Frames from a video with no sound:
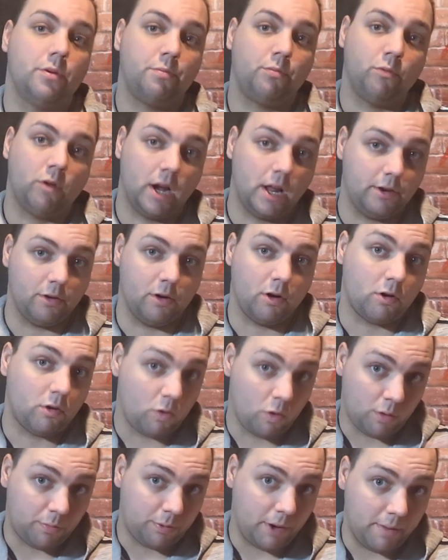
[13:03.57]
when a
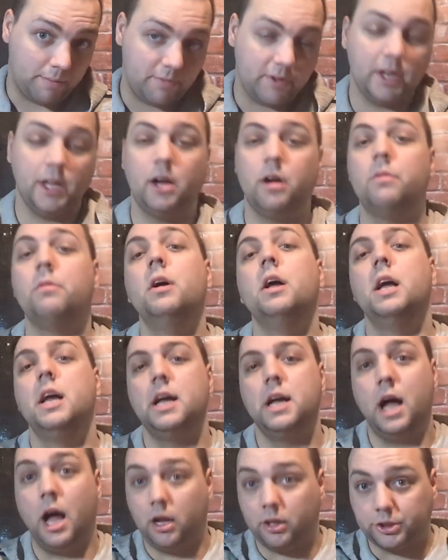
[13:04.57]
core prep video,
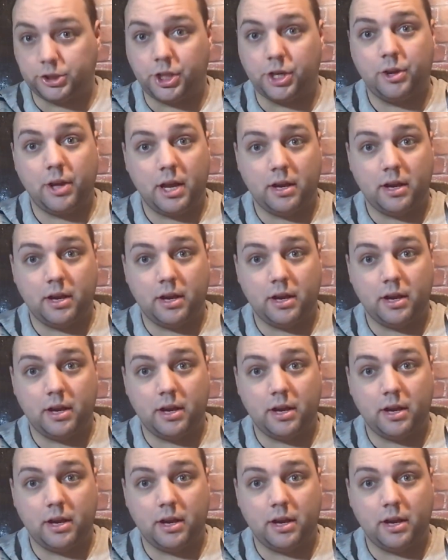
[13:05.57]
I'll show you